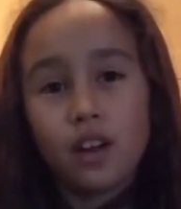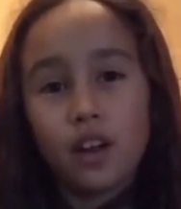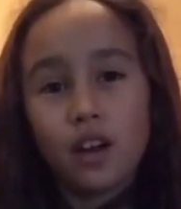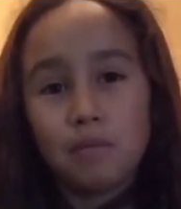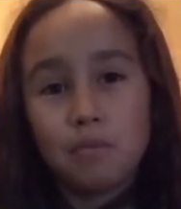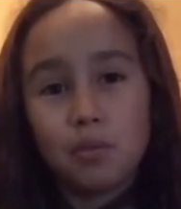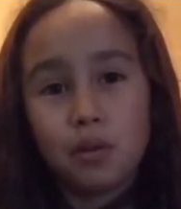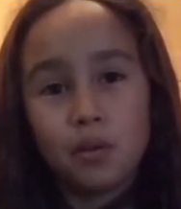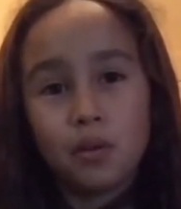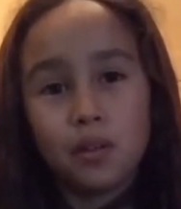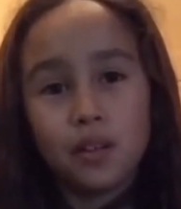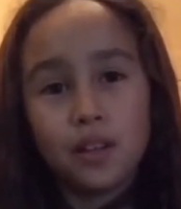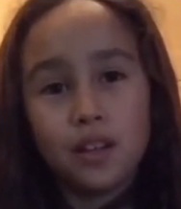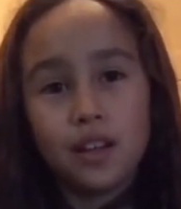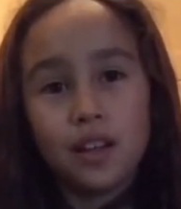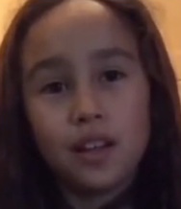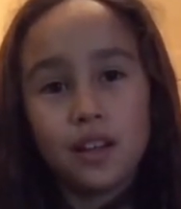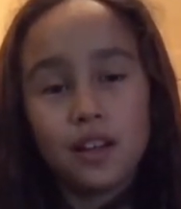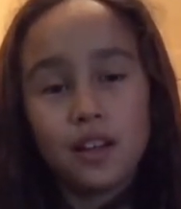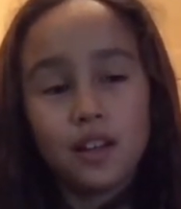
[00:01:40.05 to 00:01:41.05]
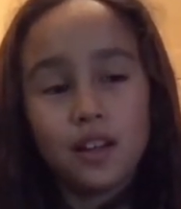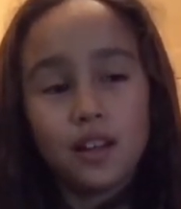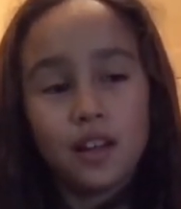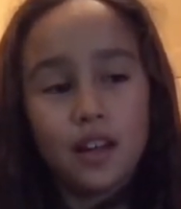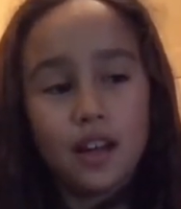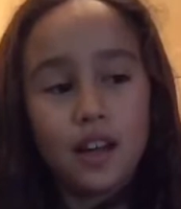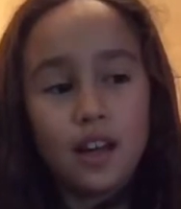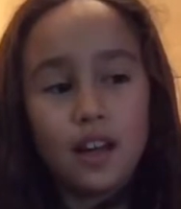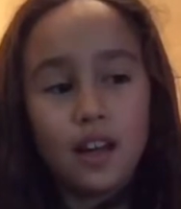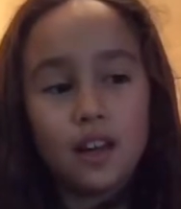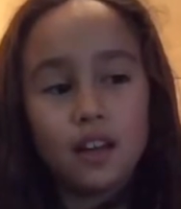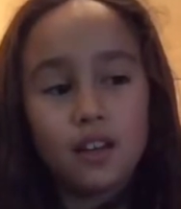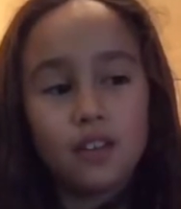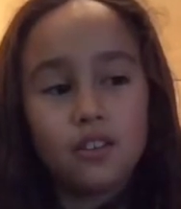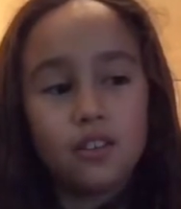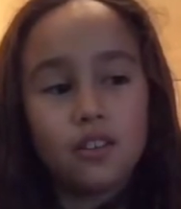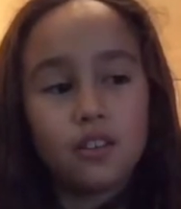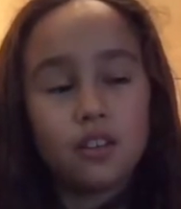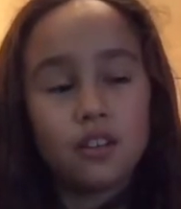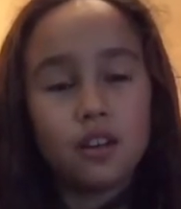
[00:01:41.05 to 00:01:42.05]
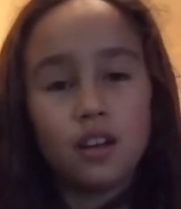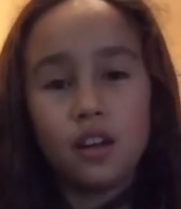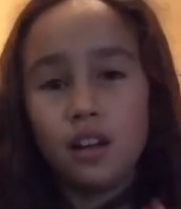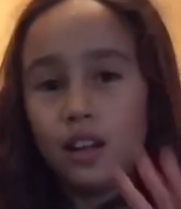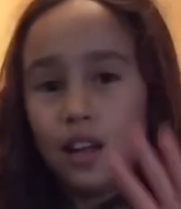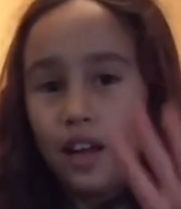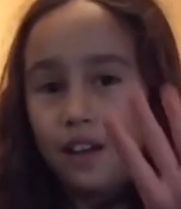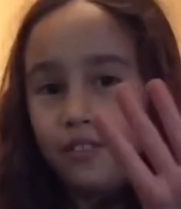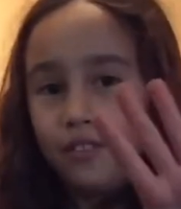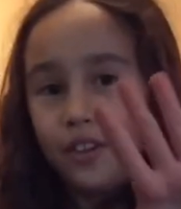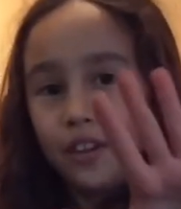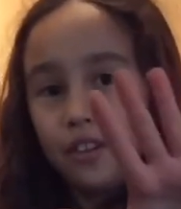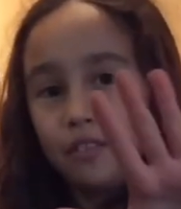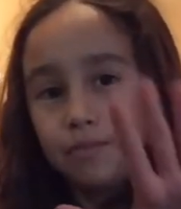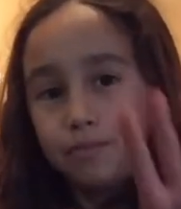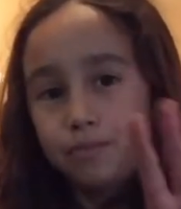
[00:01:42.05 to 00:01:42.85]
a pulley, and a lever.